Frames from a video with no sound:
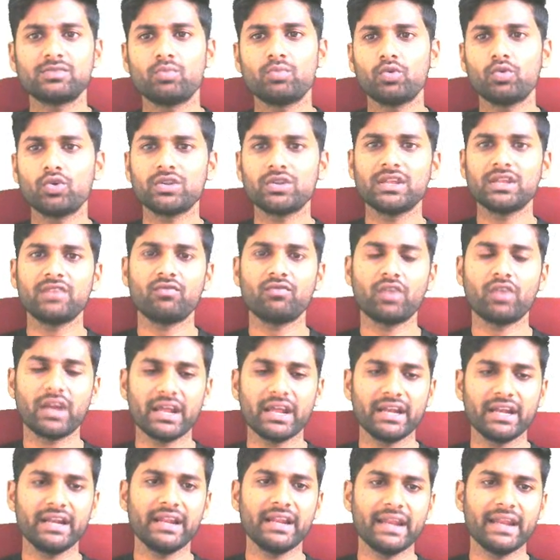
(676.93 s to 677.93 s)
More than
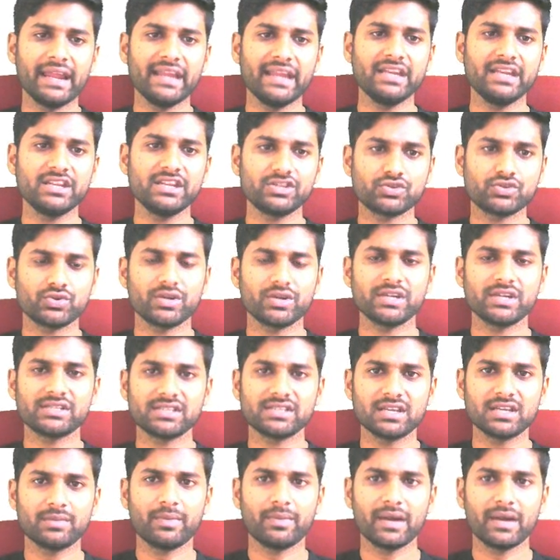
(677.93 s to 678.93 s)
190 students
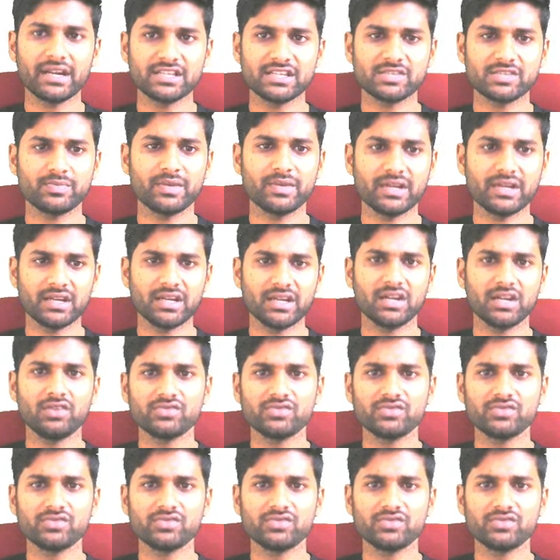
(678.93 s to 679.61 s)
are participated.